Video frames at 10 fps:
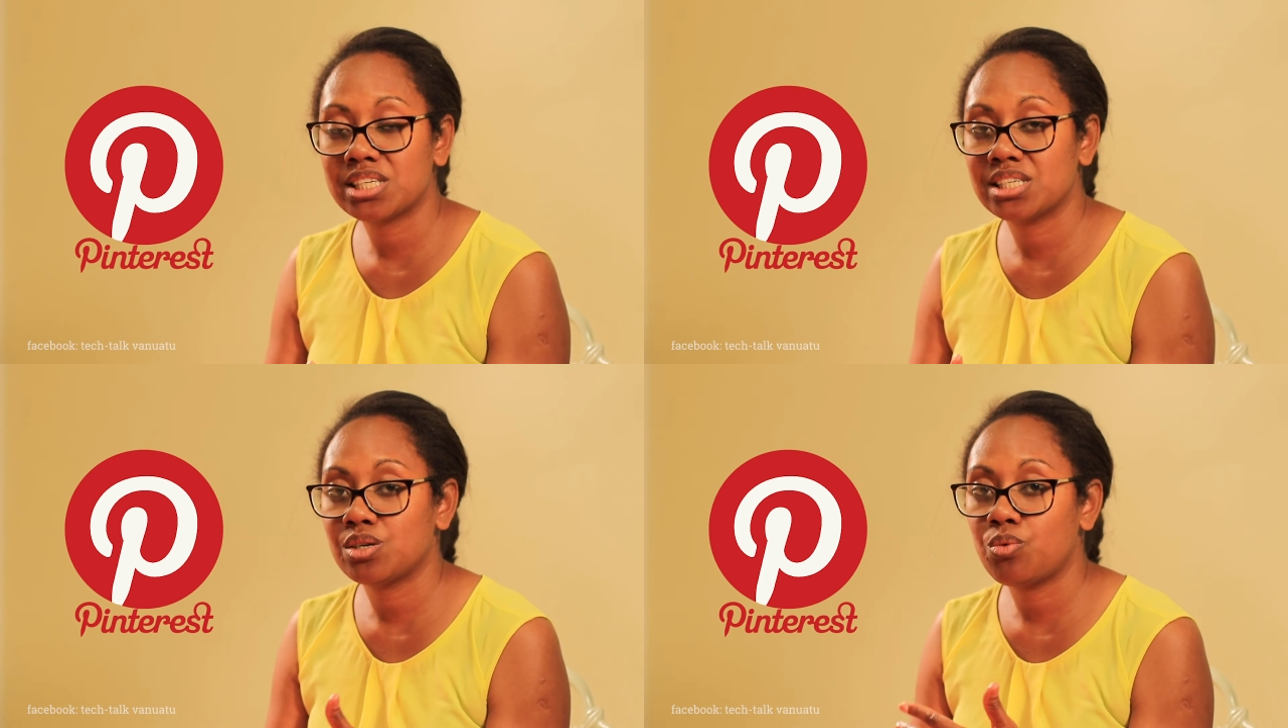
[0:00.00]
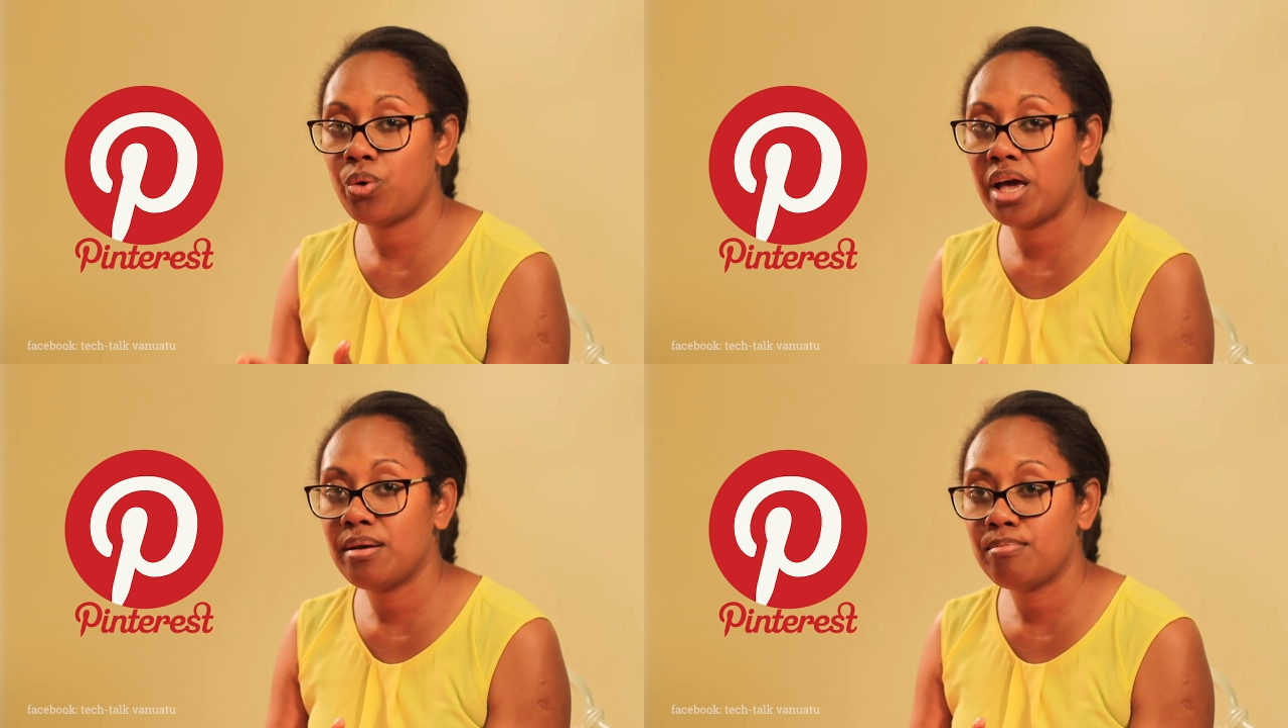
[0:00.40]
as a
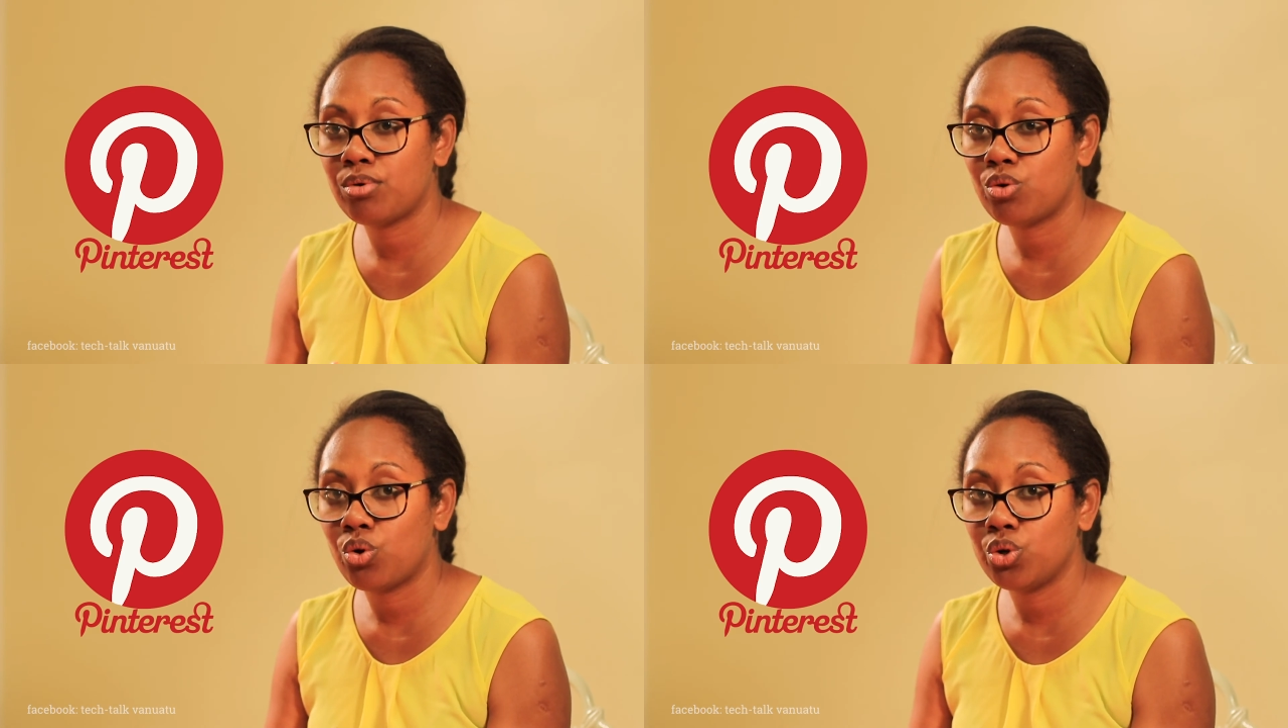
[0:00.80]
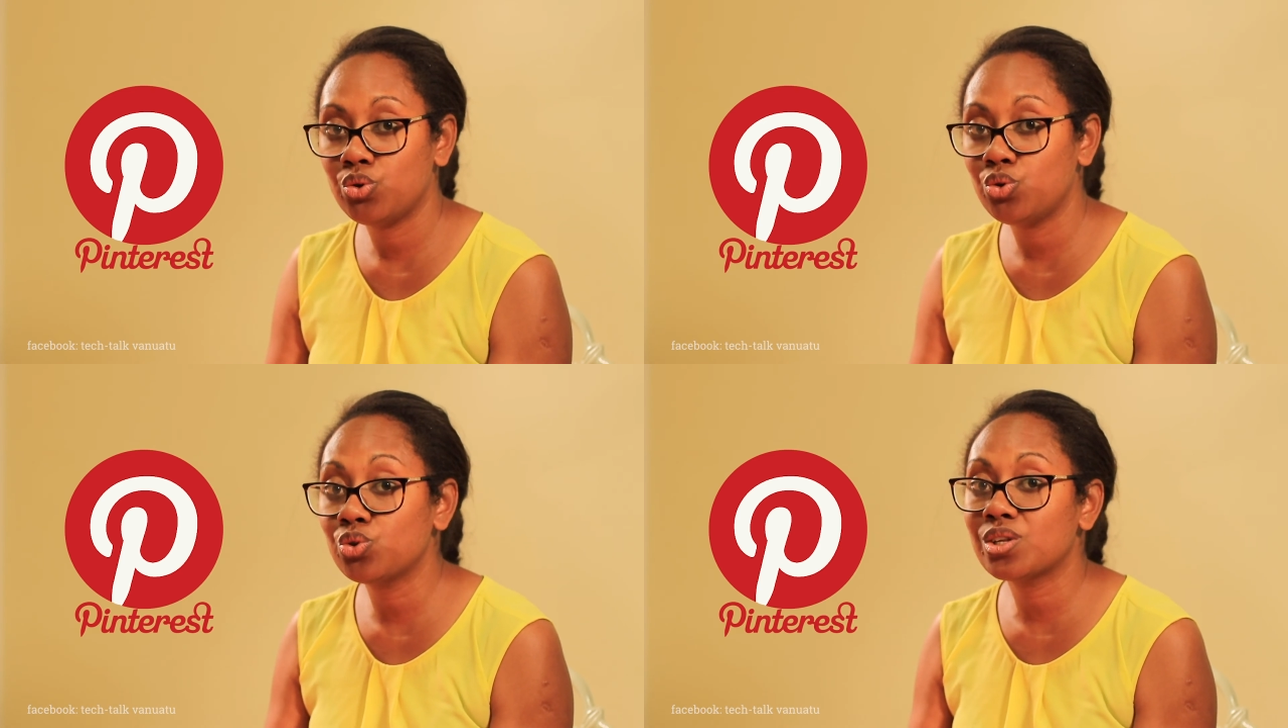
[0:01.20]
way blo you
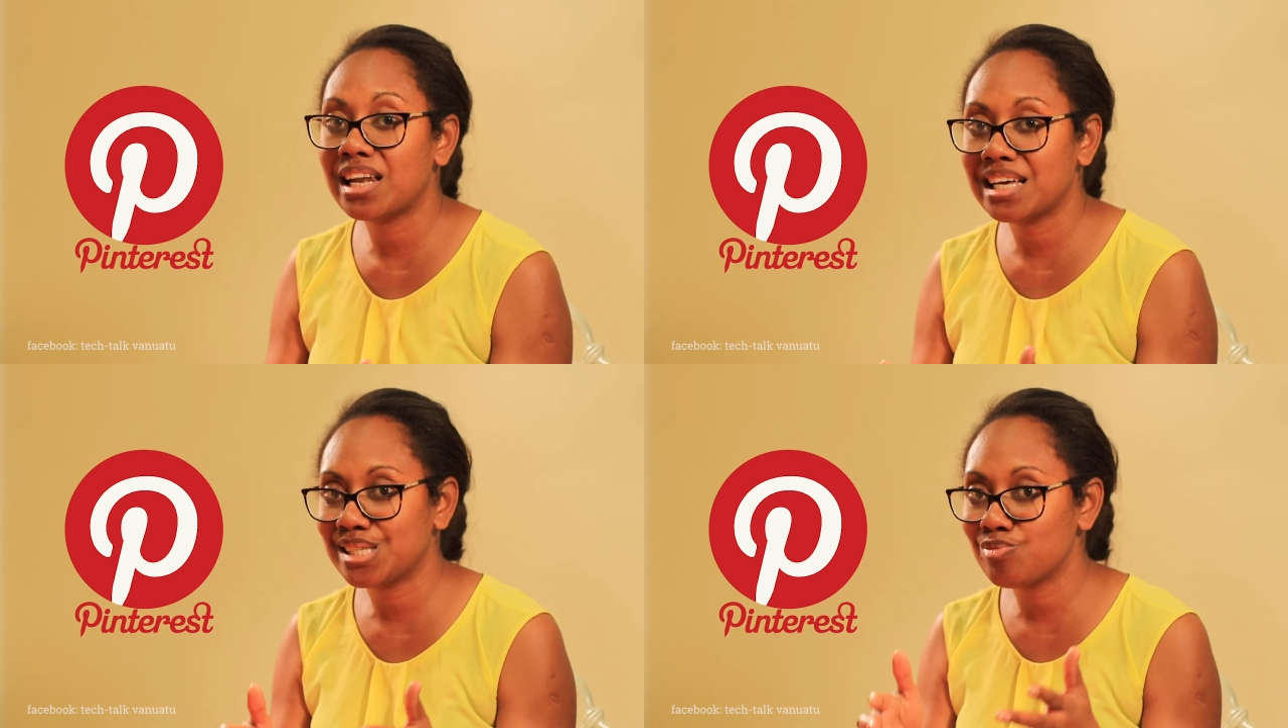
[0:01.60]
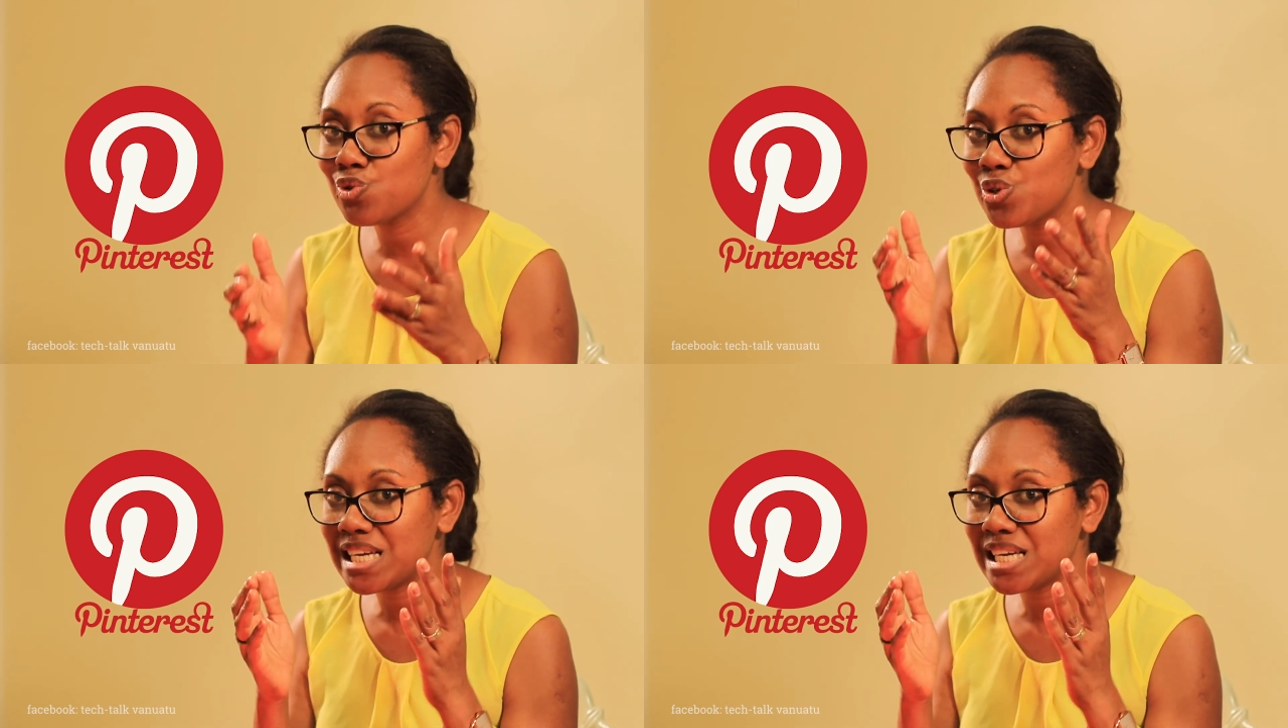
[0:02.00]
utilize them good